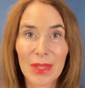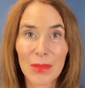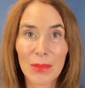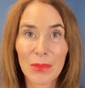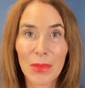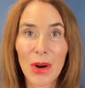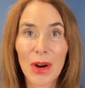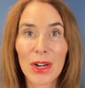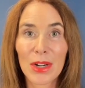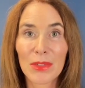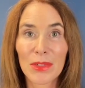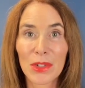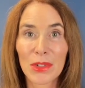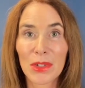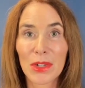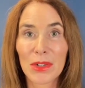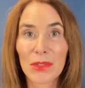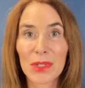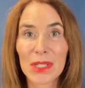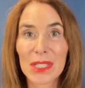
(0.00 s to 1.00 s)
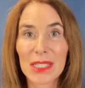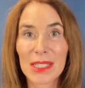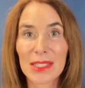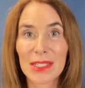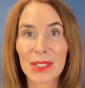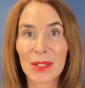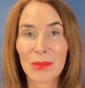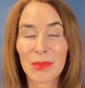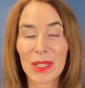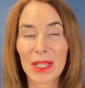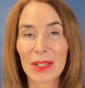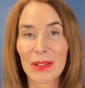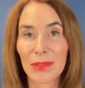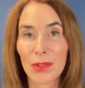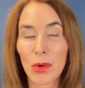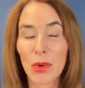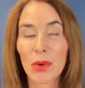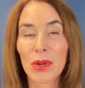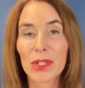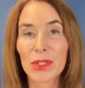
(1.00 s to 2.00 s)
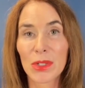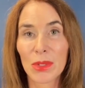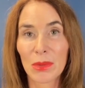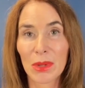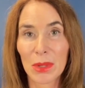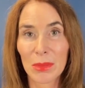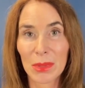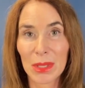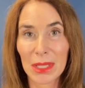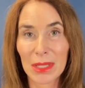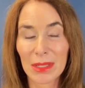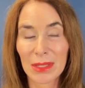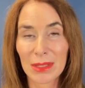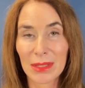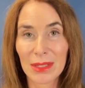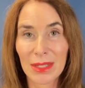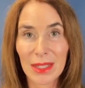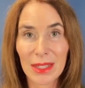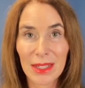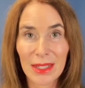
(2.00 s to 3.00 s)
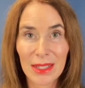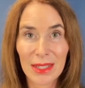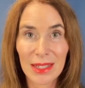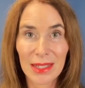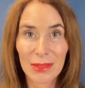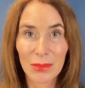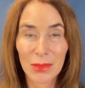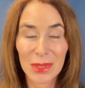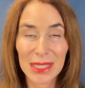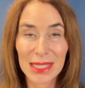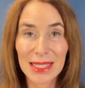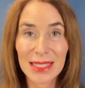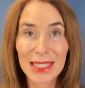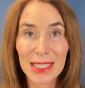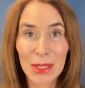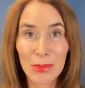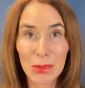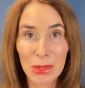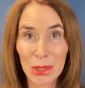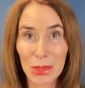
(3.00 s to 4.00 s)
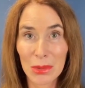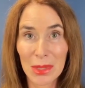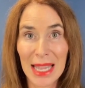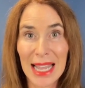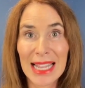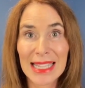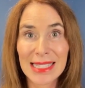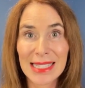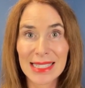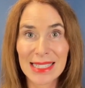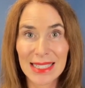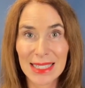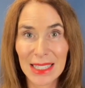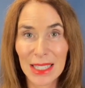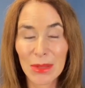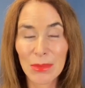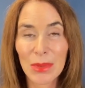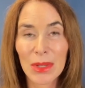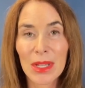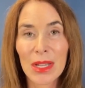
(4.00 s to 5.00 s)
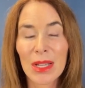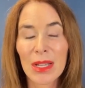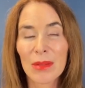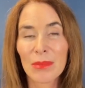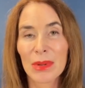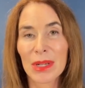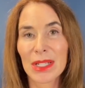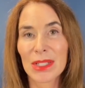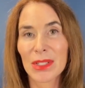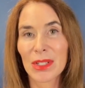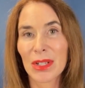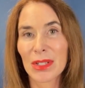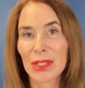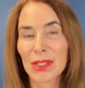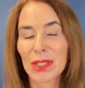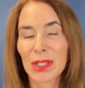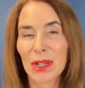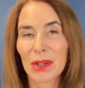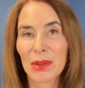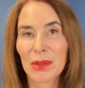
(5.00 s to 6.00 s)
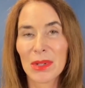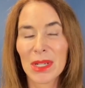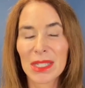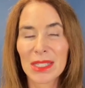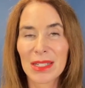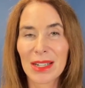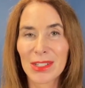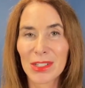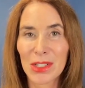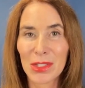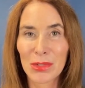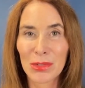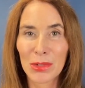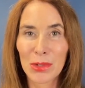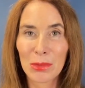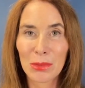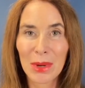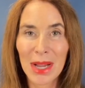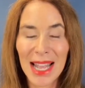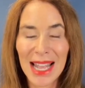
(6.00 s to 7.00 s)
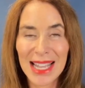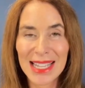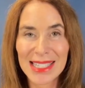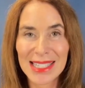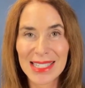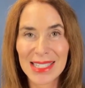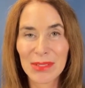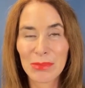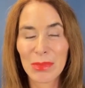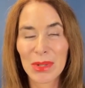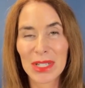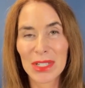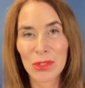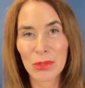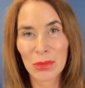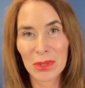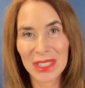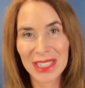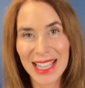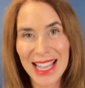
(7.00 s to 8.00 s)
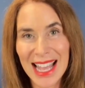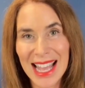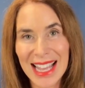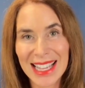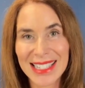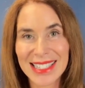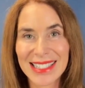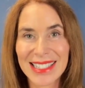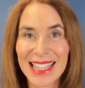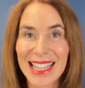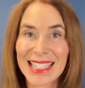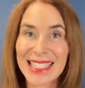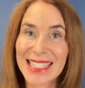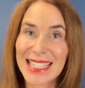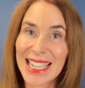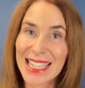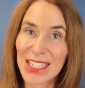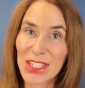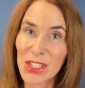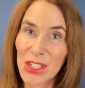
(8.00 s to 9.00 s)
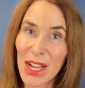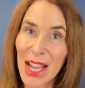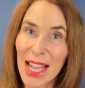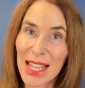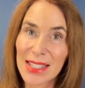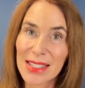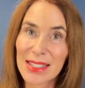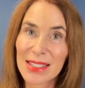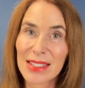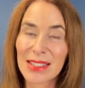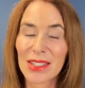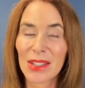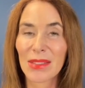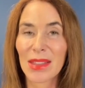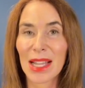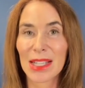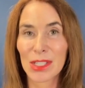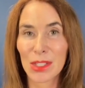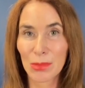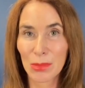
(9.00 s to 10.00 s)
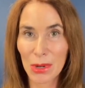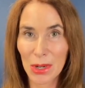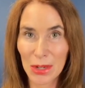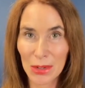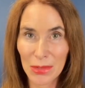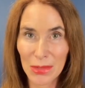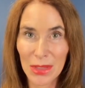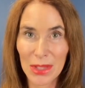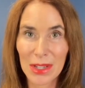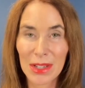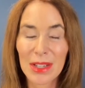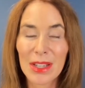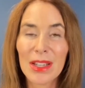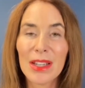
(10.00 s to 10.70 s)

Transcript: part of your nervous system that of course you want to be in the sleep, so you can sleep, but it's also it's not just for rest, but it's relax and digest. So that's the part of the